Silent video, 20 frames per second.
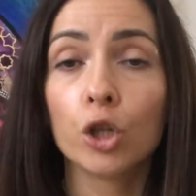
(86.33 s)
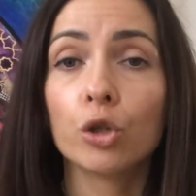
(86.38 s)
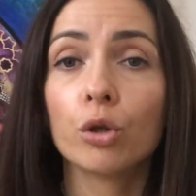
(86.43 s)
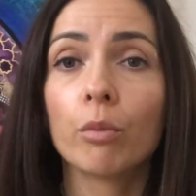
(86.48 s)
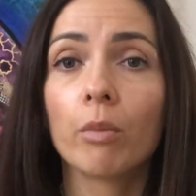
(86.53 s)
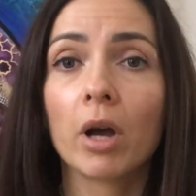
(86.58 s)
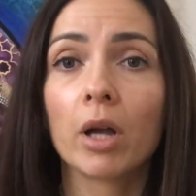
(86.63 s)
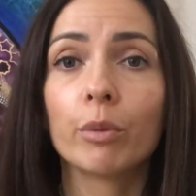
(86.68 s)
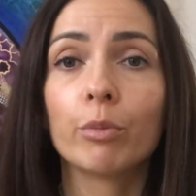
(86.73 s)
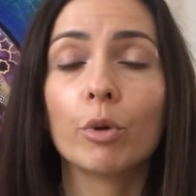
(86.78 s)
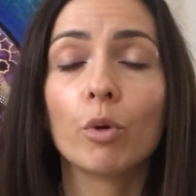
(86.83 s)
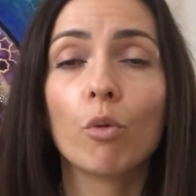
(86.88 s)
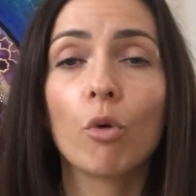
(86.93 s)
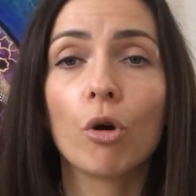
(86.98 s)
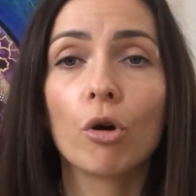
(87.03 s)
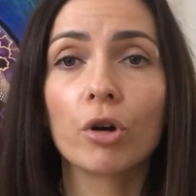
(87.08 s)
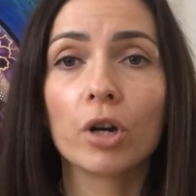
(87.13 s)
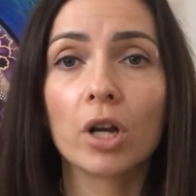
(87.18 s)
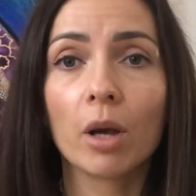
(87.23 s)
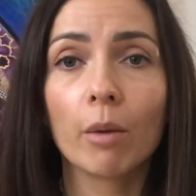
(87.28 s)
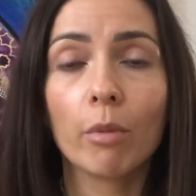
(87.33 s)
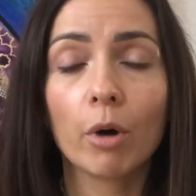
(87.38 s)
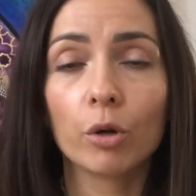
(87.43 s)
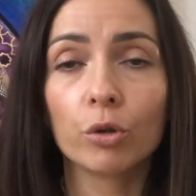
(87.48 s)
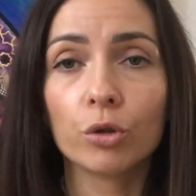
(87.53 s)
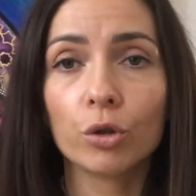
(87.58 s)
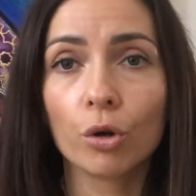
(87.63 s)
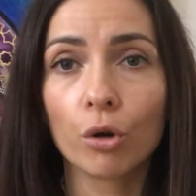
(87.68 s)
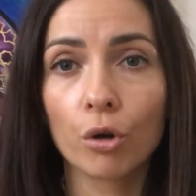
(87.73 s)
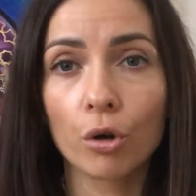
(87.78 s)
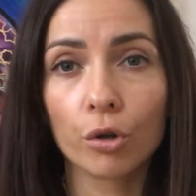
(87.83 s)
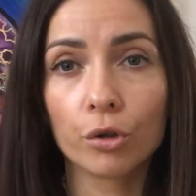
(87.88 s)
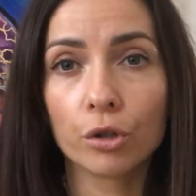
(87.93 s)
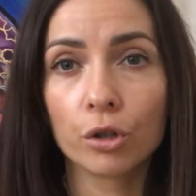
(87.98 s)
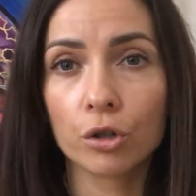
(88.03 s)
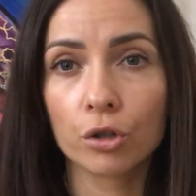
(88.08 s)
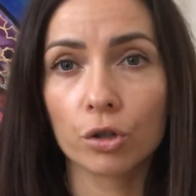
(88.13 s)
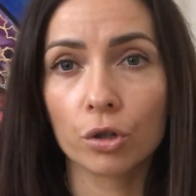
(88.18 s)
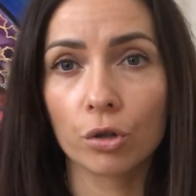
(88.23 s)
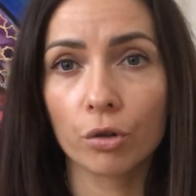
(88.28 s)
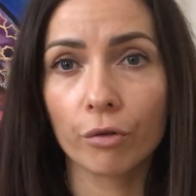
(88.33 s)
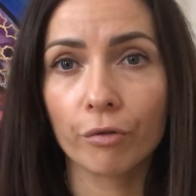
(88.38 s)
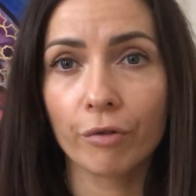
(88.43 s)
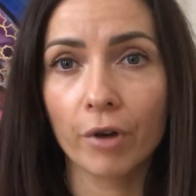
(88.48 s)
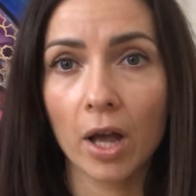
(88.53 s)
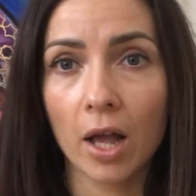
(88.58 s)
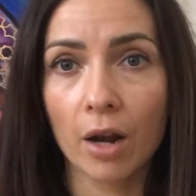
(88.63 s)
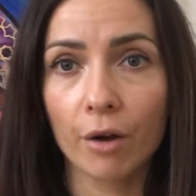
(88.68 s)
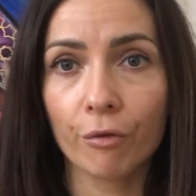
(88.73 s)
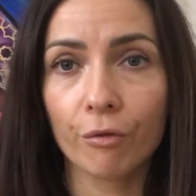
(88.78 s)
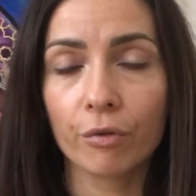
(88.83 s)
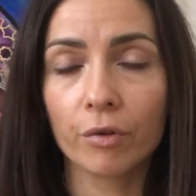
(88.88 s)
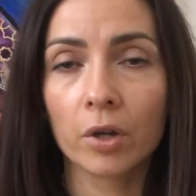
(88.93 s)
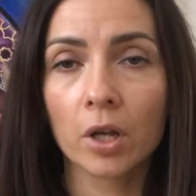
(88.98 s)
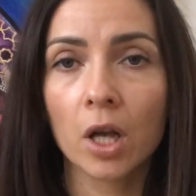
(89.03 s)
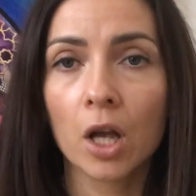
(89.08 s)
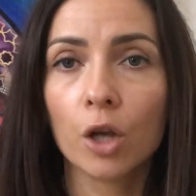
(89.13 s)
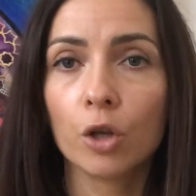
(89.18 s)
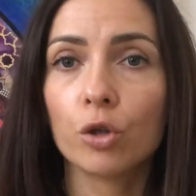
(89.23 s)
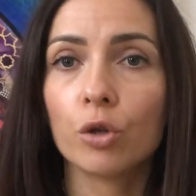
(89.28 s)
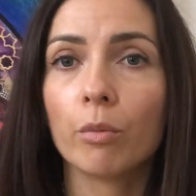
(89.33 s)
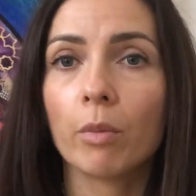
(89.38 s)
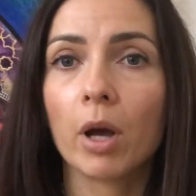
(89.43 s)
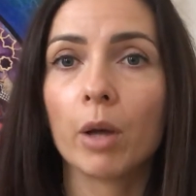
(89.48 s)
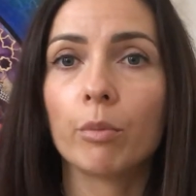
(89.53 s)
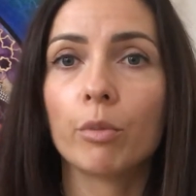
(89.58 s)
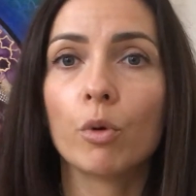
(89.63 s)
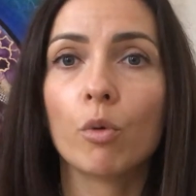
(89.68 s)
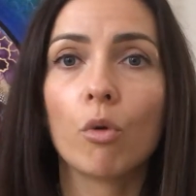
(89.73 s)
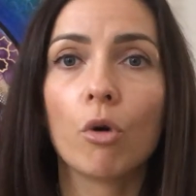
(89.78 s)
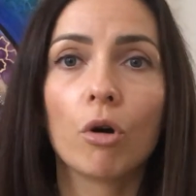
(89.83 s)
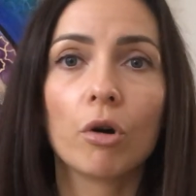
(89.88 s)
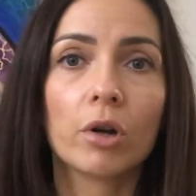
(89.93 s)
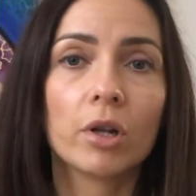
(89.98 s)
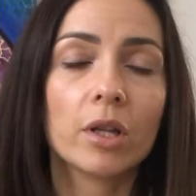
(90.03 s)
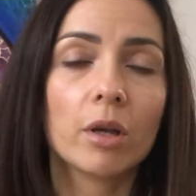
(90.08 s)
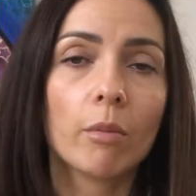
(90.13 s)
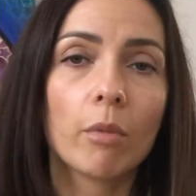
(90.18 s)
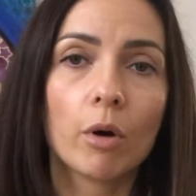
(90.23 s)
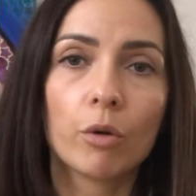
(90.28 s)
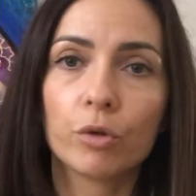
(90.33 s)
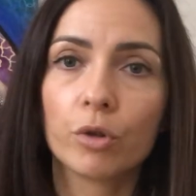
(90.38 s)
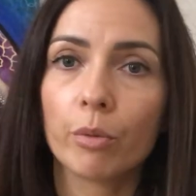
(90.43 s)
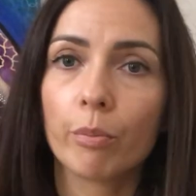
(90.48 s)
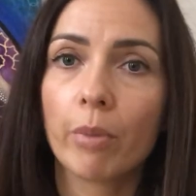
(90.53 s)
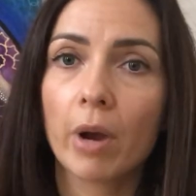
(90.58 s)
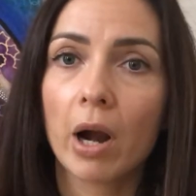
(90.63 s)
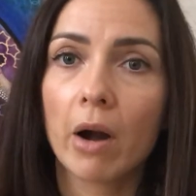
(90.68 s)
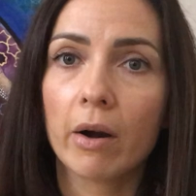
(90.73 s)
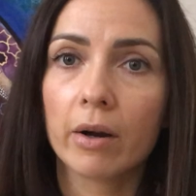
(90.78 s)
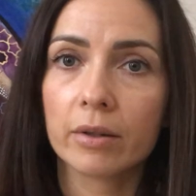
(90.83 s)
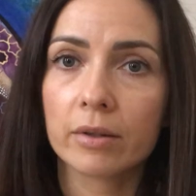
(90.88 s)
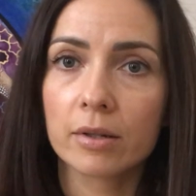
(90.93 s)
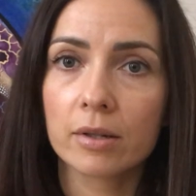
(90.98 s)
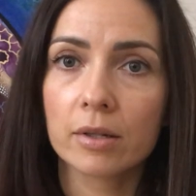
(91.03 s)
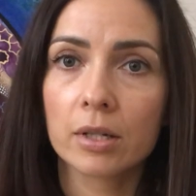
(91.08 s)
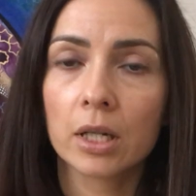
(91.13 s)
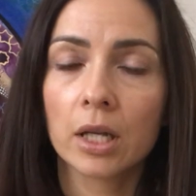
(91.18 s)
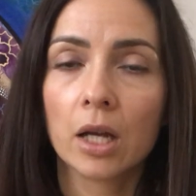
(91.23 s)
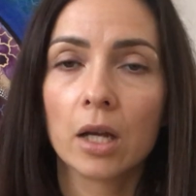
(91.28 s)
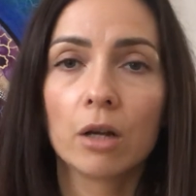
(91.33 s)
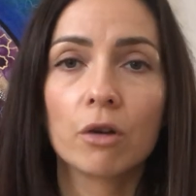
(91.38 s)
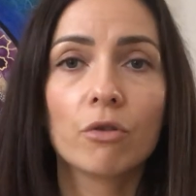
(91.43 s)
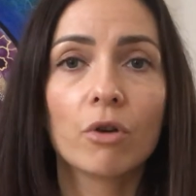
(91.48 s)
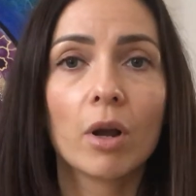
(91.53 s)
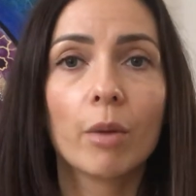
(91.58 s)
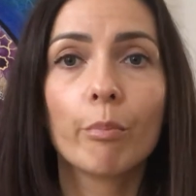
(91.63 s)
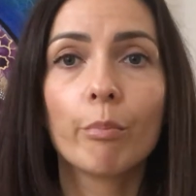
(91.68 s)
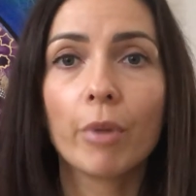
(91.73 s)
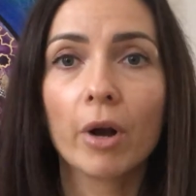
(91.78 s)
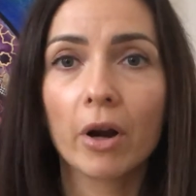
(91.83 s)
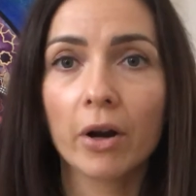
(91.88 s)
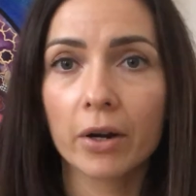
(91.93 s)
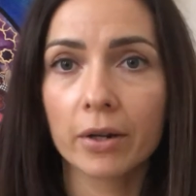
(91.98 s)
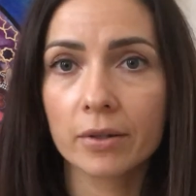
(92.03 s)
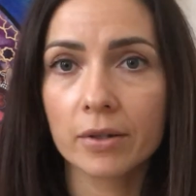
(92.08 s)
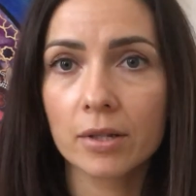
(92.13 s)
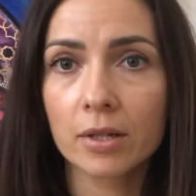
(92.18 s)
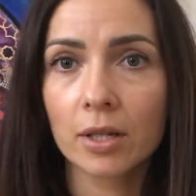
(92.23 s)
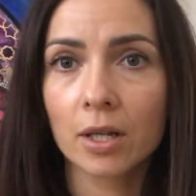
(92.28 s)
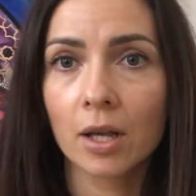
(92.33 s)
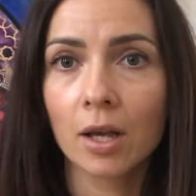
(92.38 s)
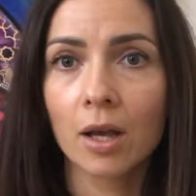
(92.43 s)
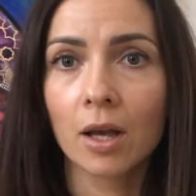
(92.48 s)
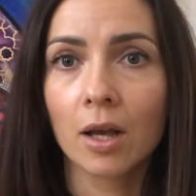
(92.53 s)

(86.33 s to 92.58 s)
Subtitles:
You might be worried about your condition of health. You might be worried about your parents, grandparents.